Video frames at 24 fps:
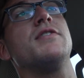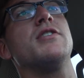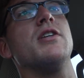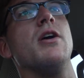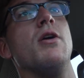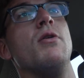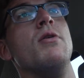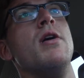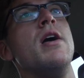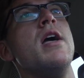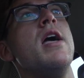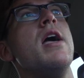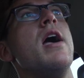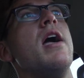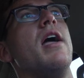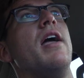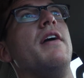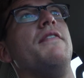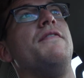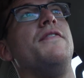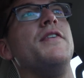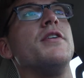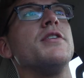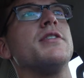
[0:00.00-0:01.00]
So
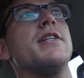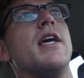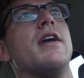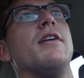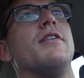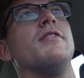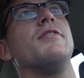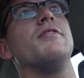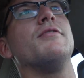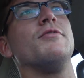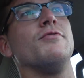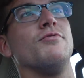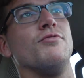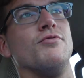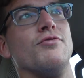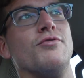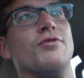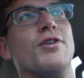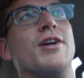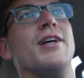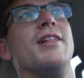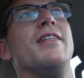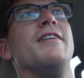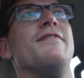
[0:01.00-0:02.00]
it feels like
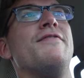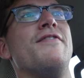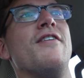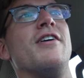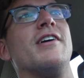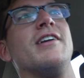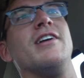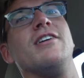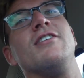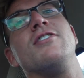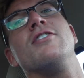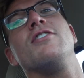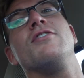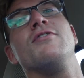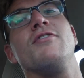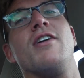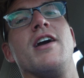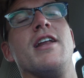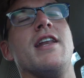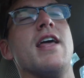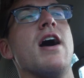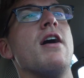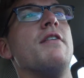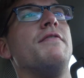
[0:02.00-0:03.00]
really fucking good
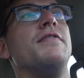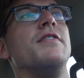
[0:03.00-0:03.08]
right now.